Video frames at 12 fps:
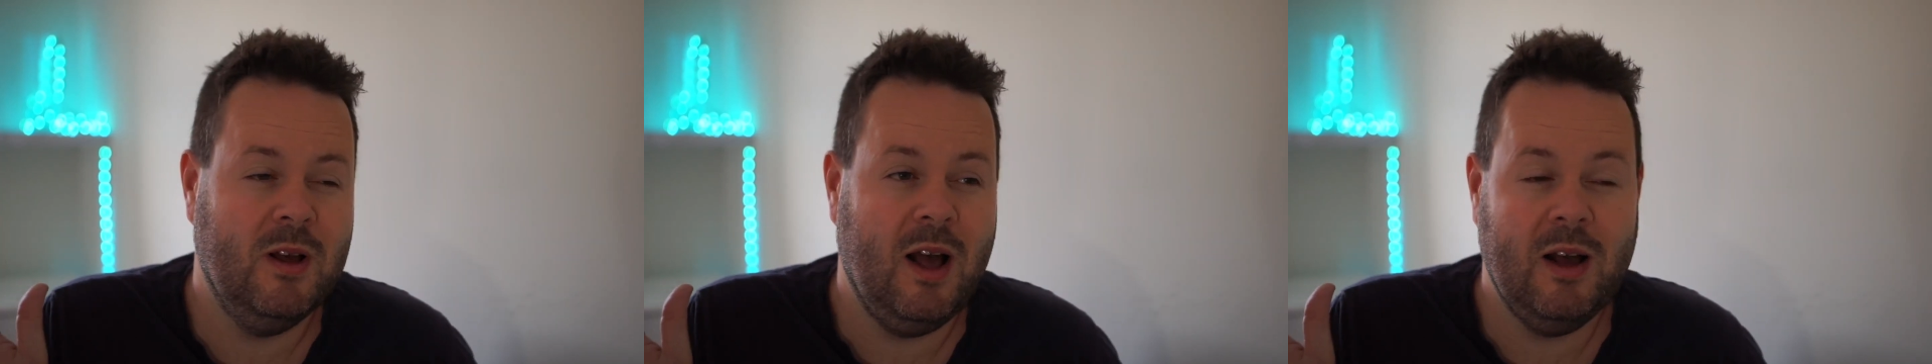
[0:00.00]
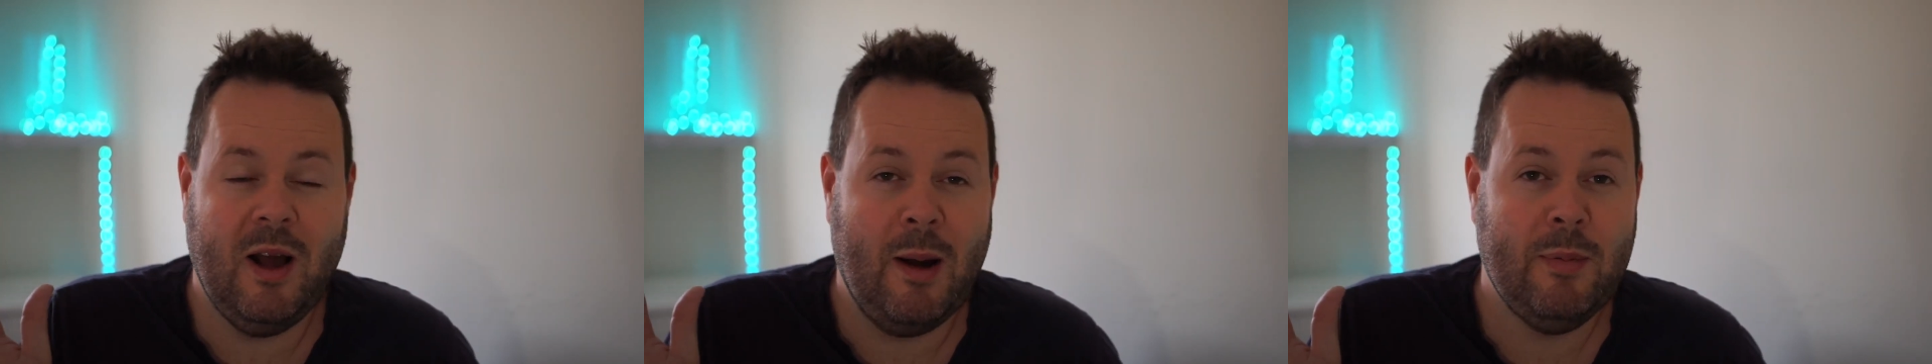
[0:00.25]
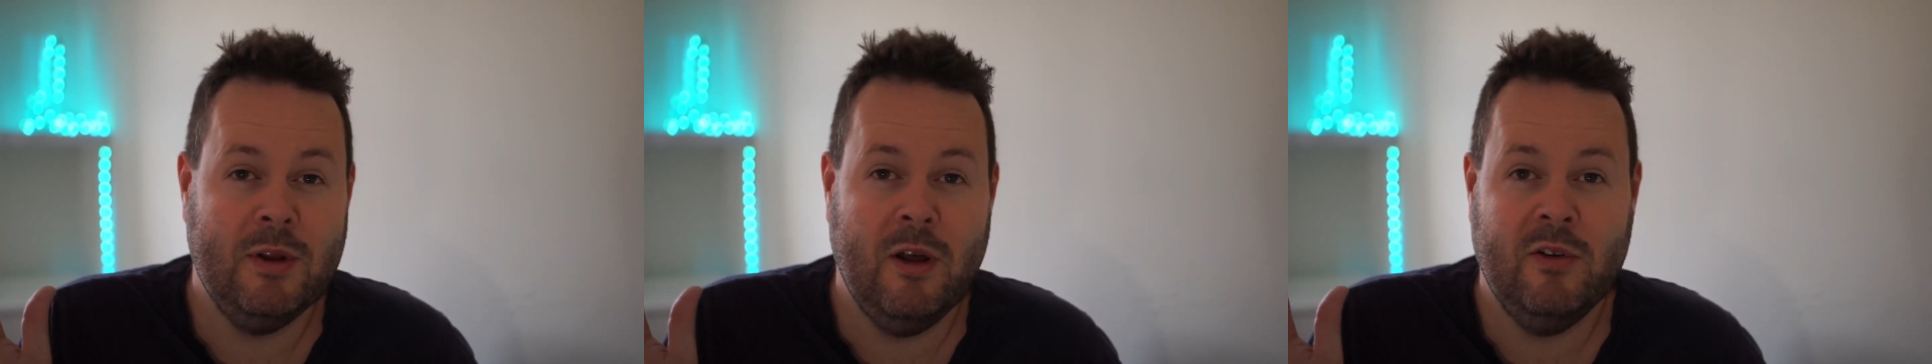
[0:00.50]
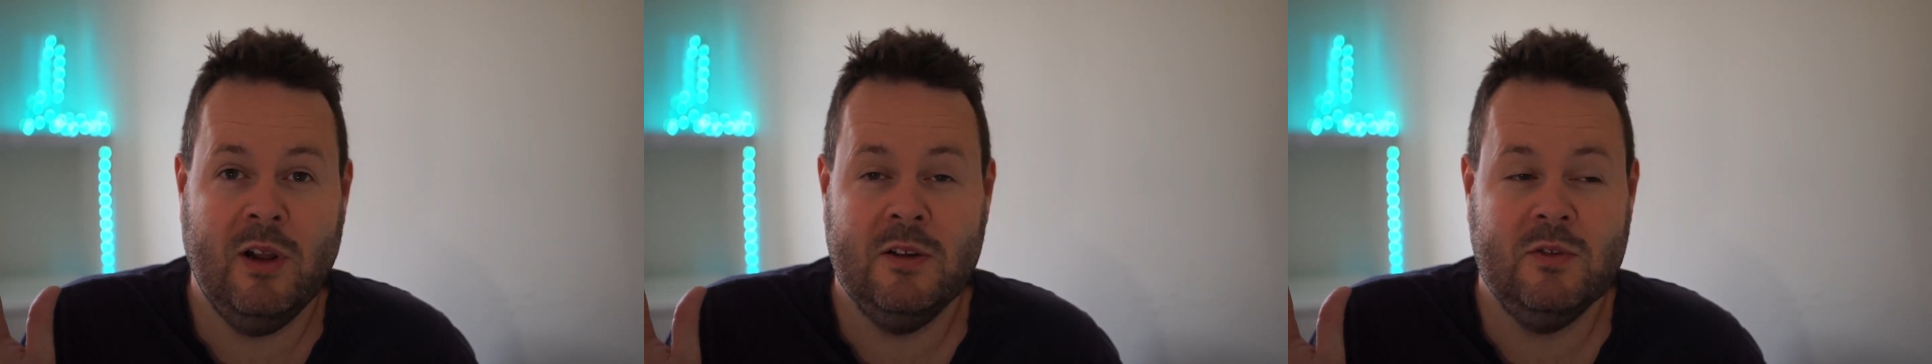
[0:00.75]
happened
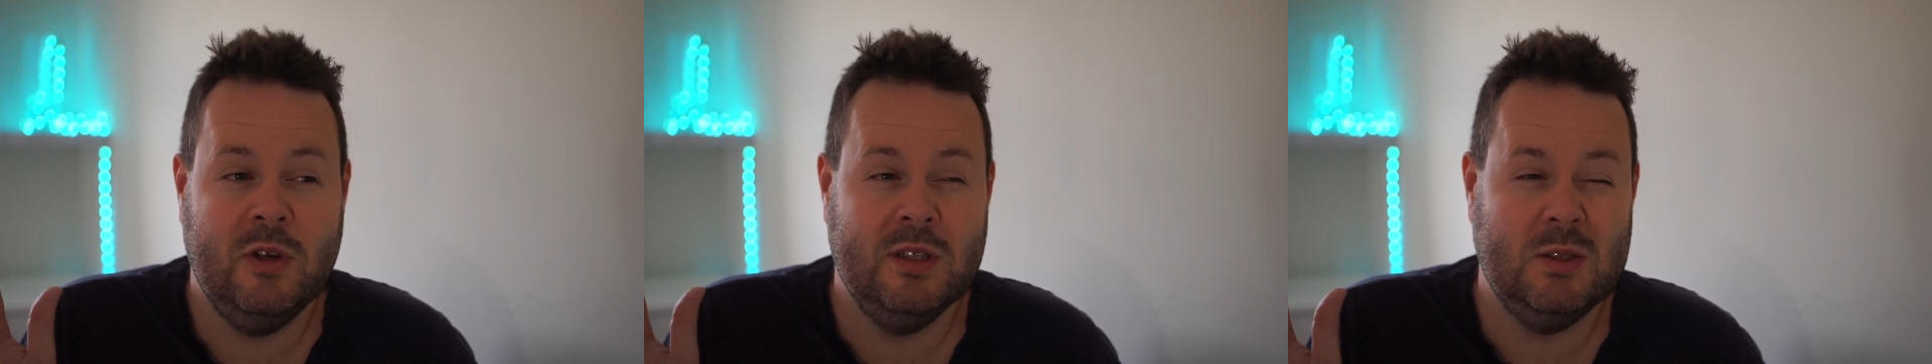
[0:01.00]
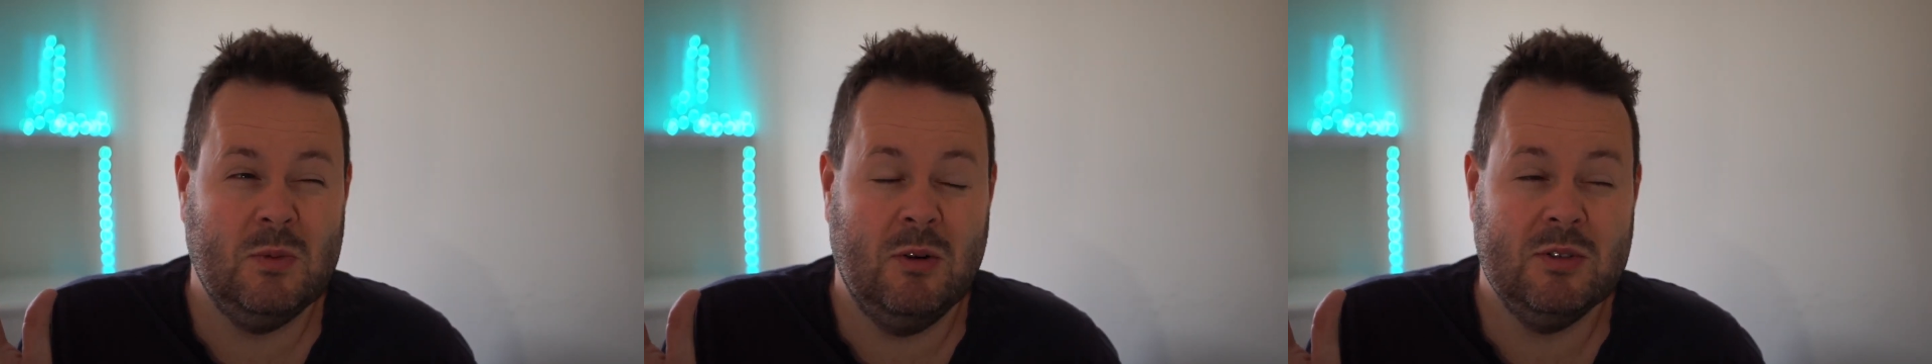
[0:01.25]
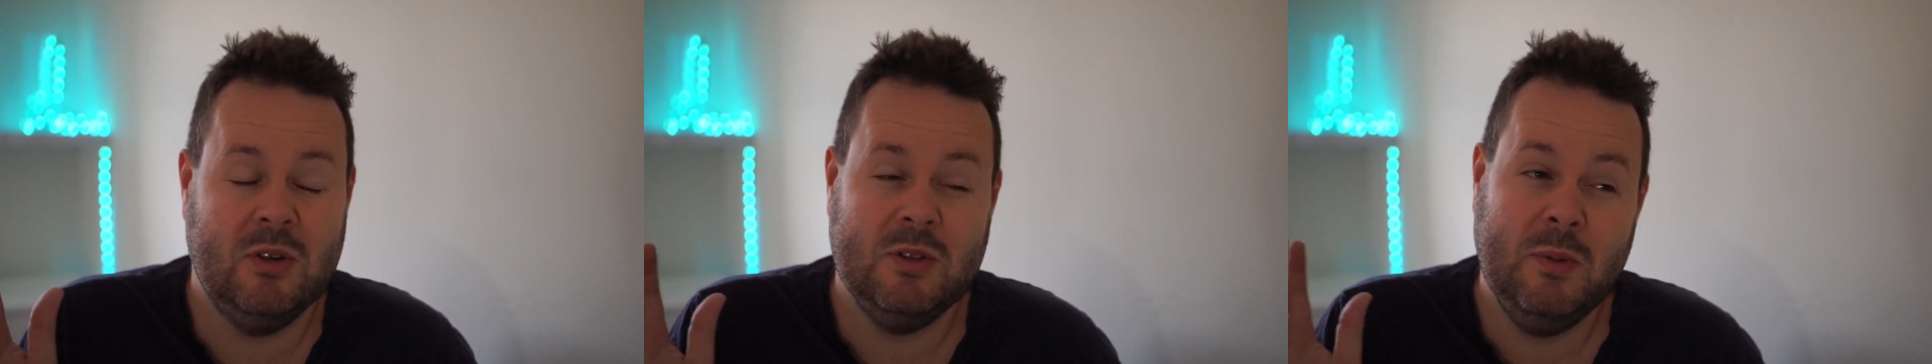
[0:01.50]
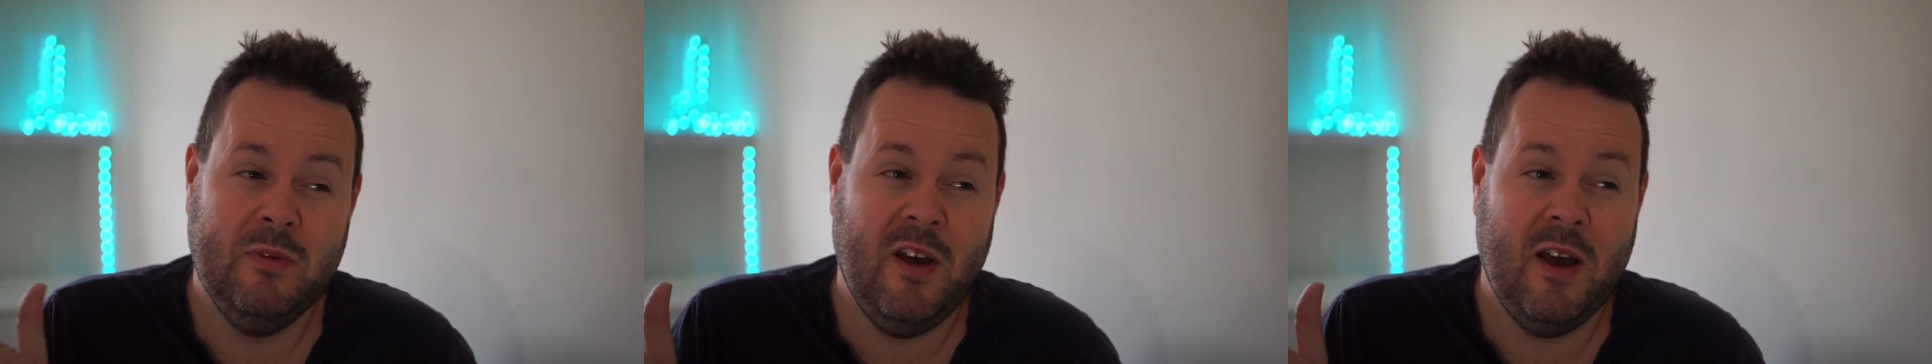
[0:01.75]
over the last few years as well. So
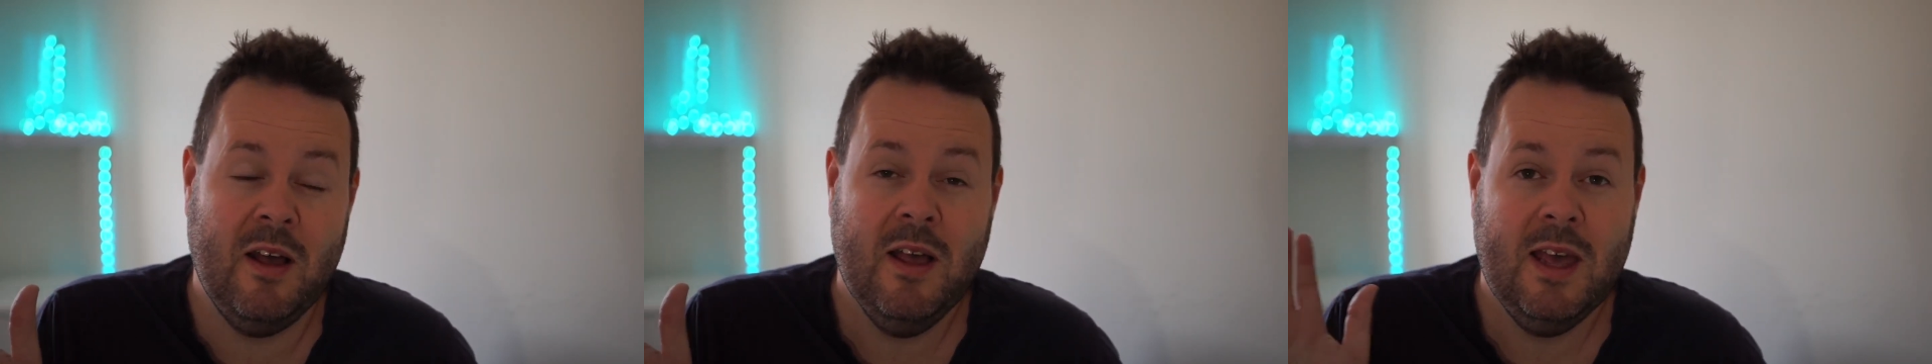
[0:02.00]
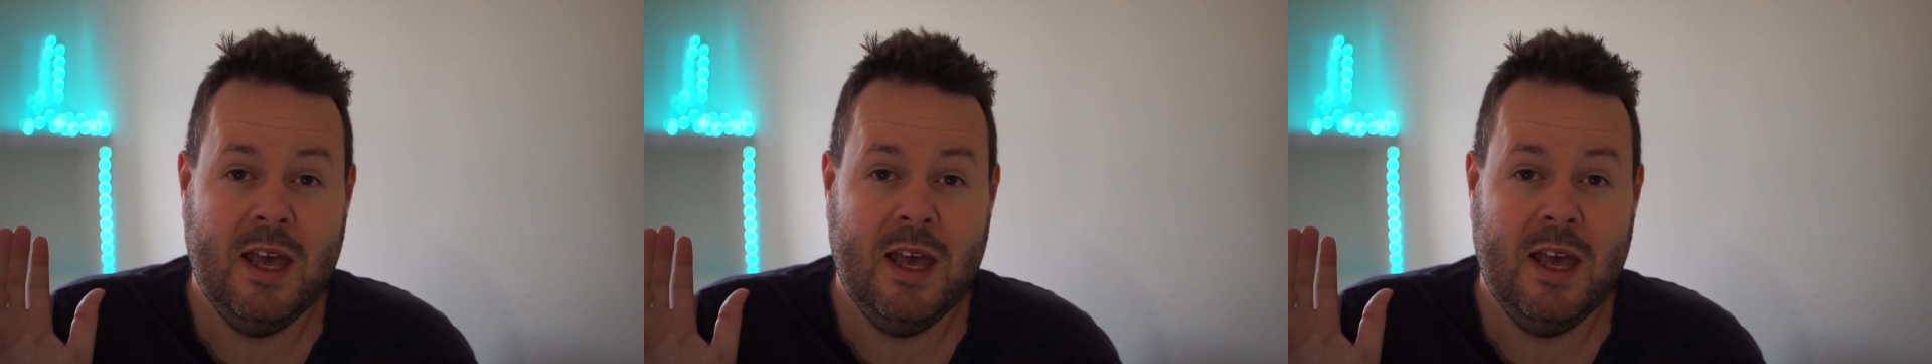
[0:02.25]
to be fair,